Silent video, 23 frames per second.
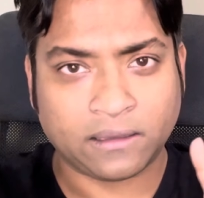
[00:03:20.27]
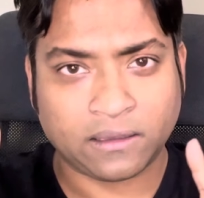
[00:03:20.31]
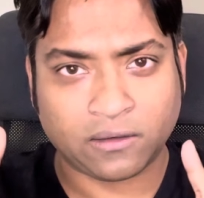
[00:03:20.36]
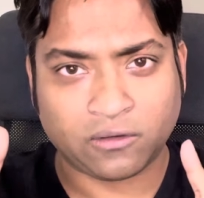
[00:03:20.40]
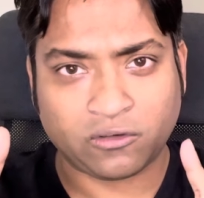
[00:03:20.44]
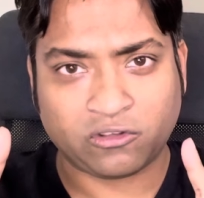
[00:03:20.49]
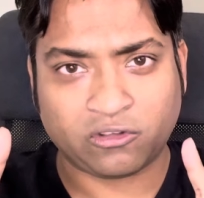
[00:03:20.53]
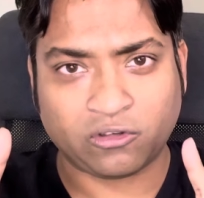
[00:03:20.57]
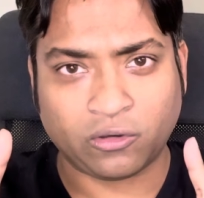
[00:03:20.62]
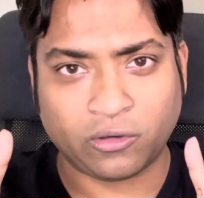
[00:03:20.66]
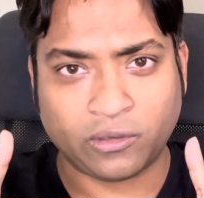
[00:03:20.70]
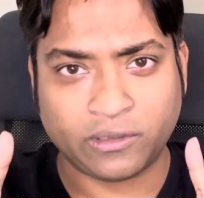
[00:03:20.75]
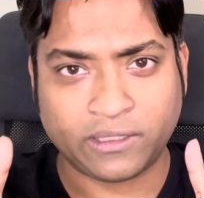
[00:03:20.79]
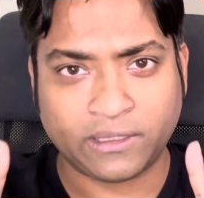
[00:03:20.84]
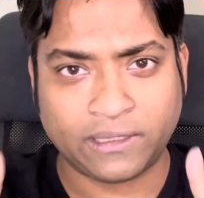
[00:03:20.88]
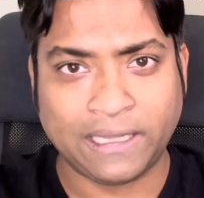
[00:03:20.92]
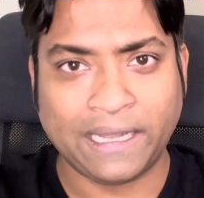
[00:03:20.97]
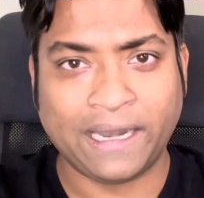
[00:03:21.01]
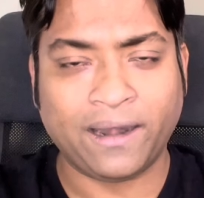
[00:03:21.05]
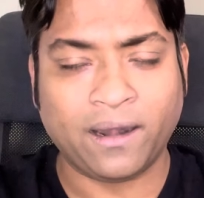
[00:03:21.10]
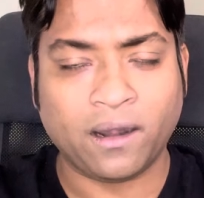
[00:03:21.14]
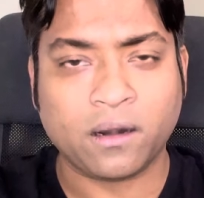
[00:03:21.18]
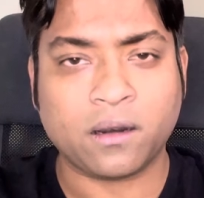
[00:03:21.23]
So the
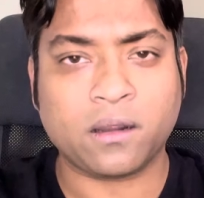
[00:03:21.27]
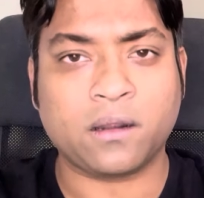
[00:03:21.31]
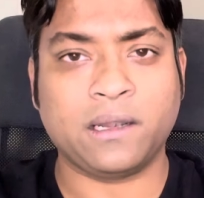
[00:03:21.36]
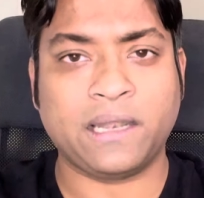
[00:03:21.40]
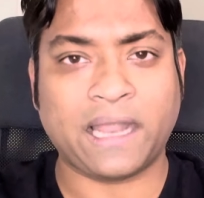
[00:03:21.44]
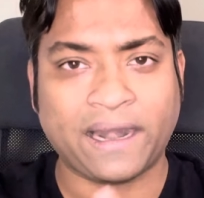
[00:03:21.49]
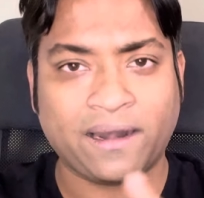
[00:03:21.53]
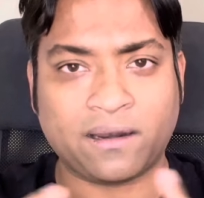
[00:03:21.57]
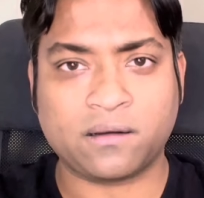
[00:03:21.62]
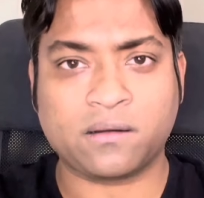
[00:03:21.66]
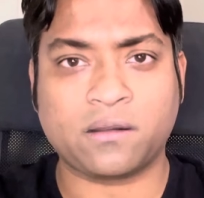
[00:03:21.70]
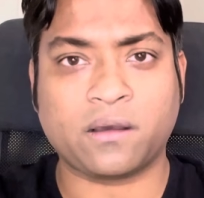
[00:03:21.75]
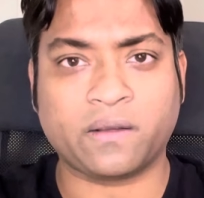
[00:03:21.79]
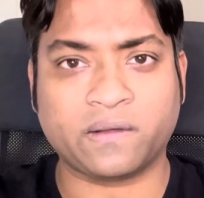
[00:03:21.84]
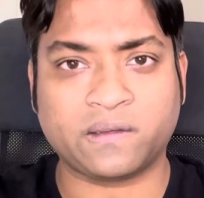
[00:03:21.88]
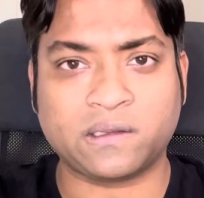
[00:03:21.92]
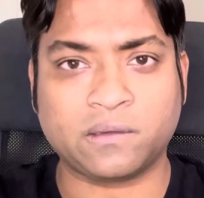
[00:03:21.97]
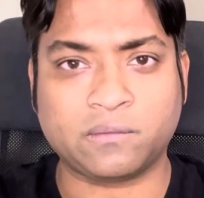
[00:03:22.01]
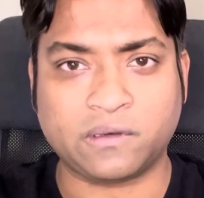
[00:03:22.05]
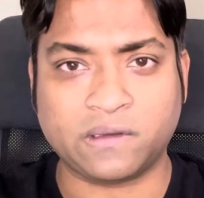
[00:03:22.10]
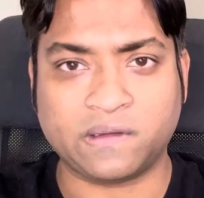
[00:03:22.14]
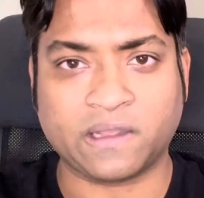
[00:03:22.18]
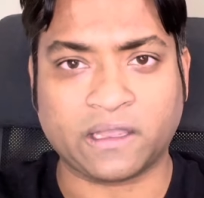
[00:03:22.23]
latter
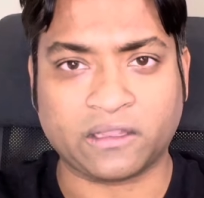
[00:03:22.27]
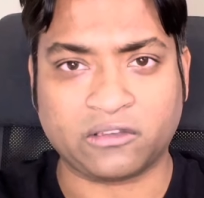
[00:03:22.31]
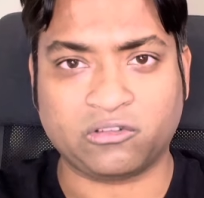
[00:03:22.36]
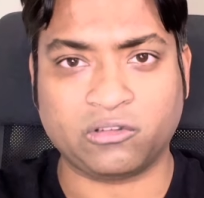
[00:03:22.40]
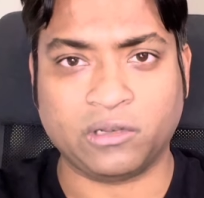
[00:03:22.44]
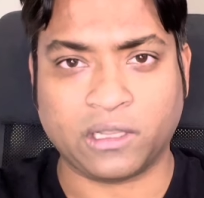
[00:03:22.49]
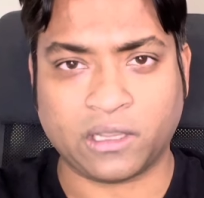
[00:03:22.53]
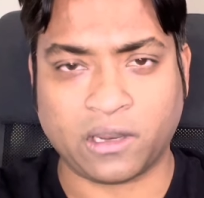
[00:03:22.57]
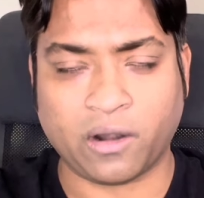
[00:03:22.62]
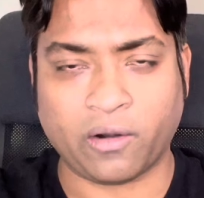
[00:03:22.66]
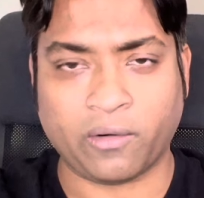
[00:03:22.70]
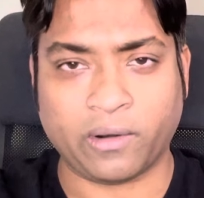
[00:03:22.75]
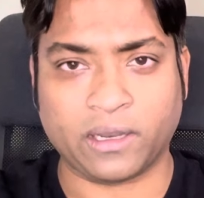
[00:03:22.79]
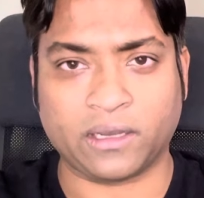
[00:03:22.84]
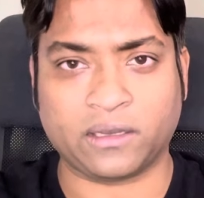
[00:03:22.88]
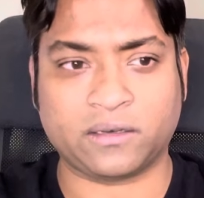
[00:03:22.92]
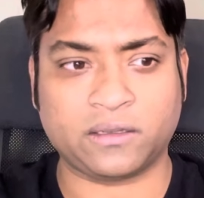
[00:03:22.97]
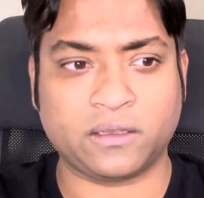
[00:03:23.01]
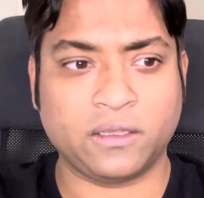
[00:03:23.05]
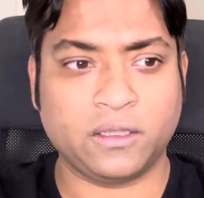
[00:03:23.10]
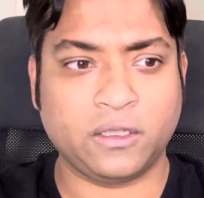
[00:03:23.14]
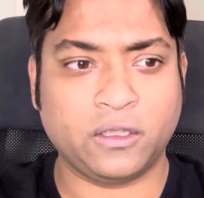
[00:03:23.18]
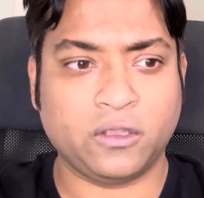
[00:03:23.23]
concept is actually
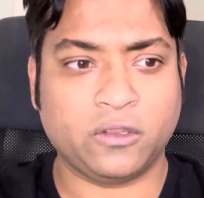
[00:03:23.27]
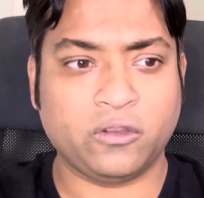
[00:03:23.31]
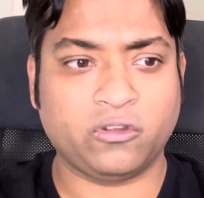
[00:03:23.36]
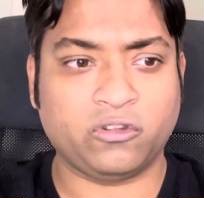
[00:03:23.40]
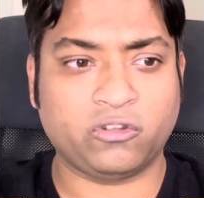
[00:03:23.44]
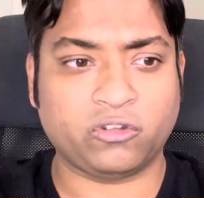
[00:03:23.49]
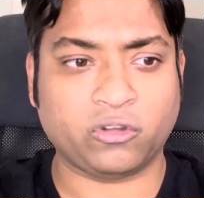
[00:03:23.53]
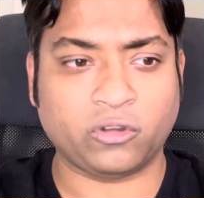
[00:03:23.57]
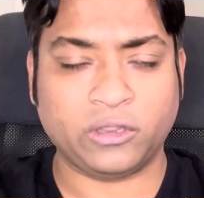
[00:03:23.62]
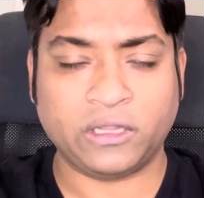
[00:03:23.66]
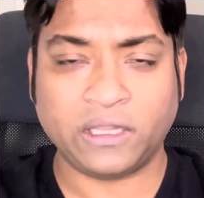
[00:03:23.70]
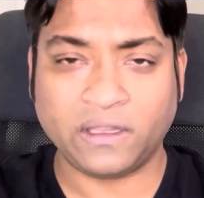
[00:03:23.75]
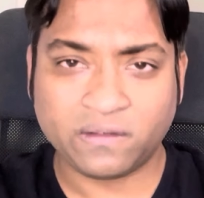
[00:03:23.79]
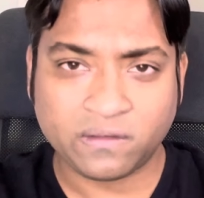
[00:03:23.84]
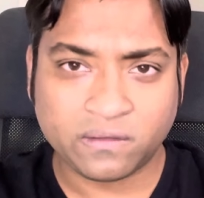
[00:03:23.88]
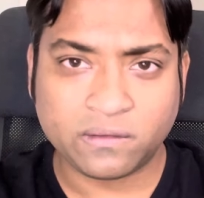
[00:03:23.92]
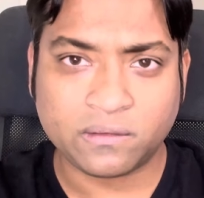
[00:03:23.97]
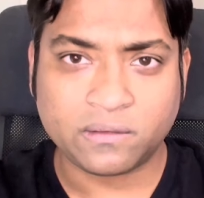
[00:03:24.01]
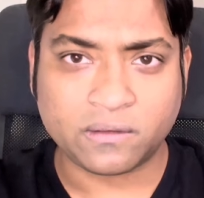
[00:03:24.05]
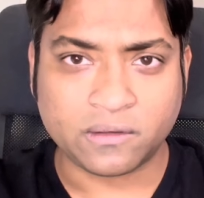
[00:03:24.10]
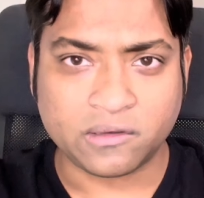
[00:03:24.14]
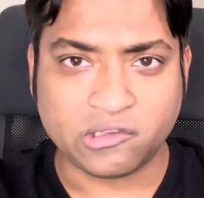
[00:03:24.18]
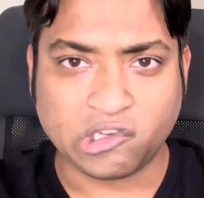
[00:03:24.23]
correct. So
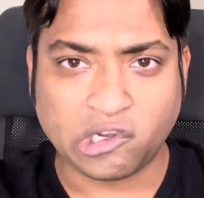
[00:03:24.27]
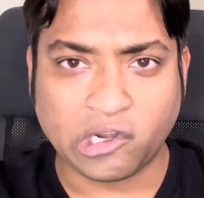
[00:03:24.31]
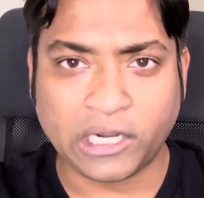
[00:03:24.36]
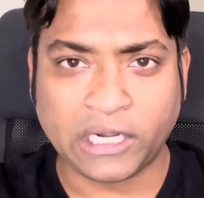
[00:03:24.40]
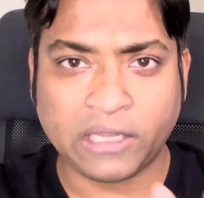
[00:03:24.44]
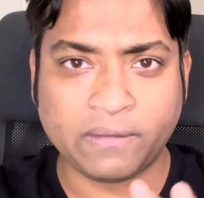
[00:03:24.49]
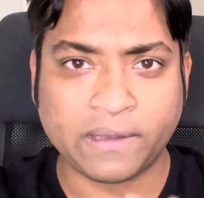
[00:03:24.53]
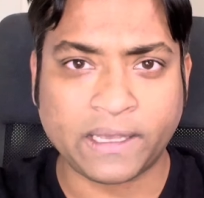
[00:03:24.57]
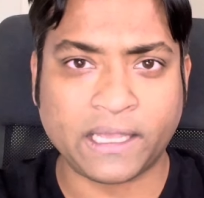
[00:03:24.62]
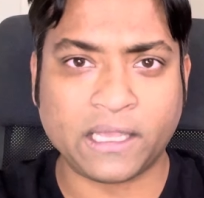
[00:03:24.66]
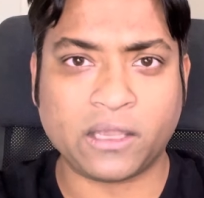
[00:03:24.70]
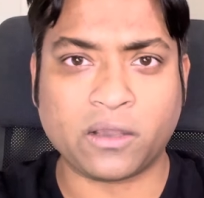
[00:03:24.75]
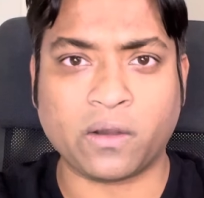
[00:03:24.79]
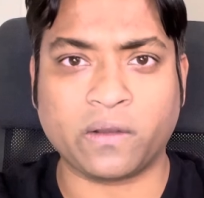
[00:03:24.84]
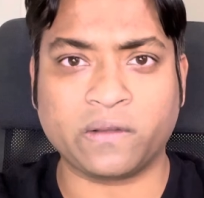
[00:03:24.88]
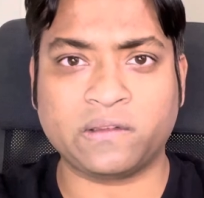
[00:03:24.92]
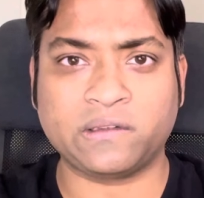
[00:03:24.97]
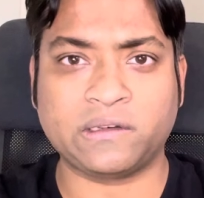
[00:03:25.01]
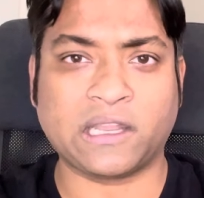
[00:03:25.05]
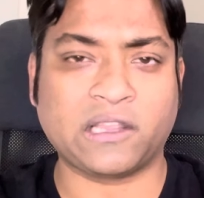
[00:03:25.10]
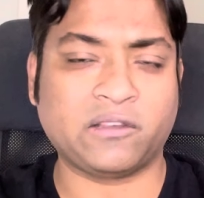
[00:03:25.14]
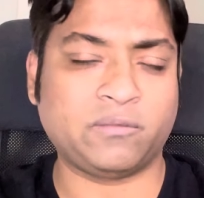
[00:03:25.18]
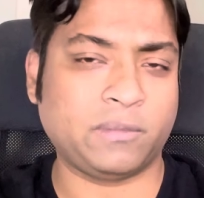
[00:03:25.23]
this generative AI
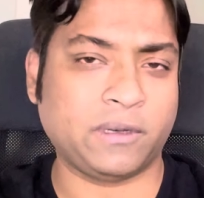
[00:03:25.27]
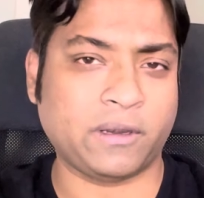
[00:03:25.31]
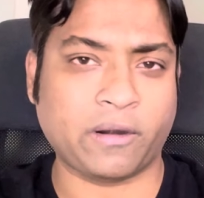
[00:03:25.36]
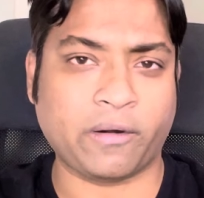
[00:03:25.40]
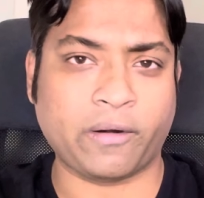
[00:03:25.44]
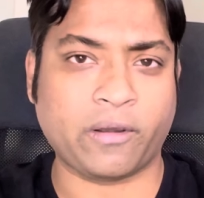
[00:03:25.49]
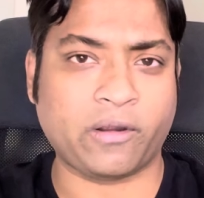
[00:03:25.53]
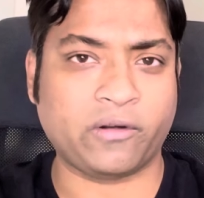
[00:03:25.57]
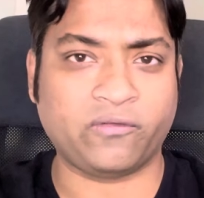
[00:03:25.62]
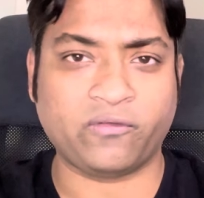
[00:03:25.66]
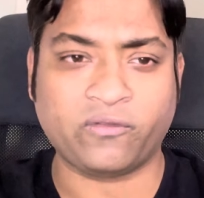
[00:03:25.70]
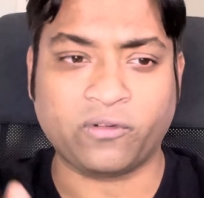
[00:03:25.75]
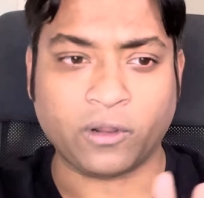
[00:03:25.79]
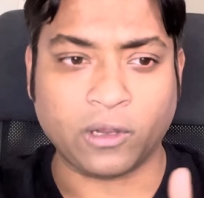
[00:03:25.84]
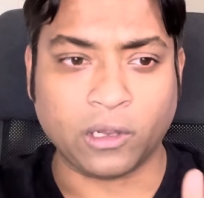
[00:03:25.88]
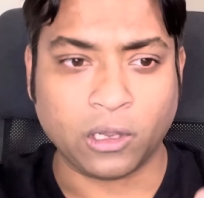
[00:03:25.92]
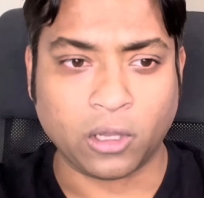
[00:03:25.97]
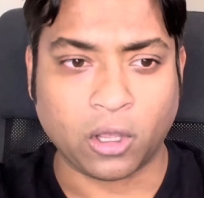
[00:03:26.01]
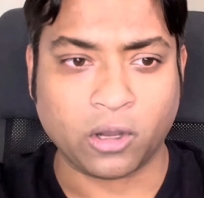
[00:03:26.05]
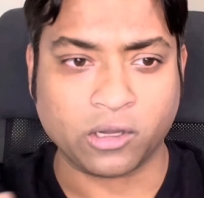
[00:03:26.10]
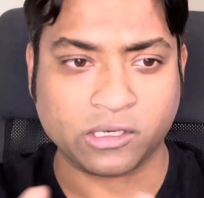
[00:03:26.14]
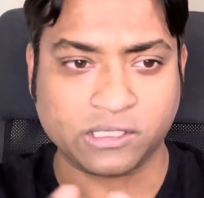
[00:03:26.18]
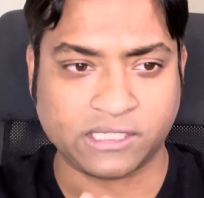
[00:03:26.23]
concept has been around for a
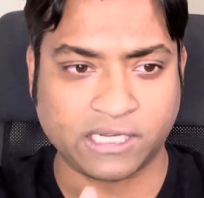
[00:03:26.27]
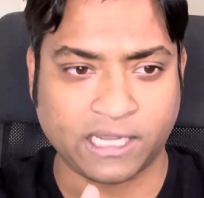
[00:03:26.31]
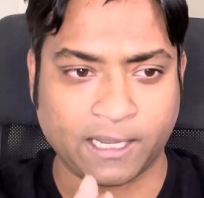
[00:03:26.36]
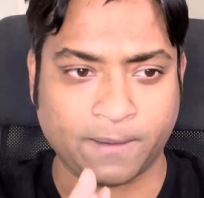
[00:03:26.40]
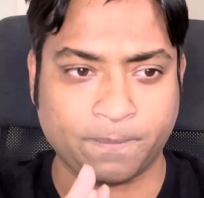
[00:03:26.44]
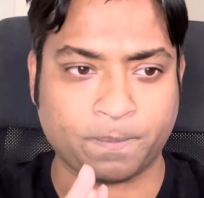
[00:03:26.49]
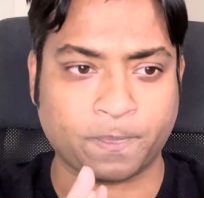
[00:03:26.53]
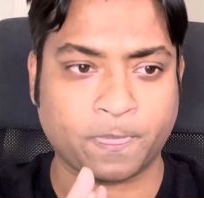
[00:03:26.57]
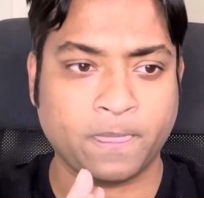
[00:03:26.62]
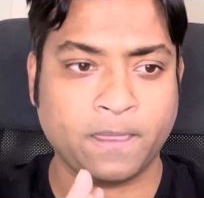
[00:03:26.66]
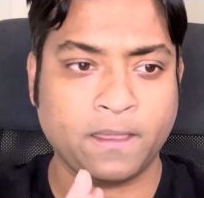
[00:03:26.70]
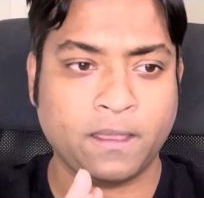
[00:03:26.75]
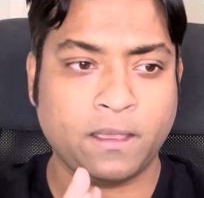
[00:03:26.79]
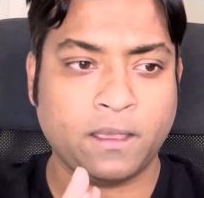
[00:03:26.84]
long time.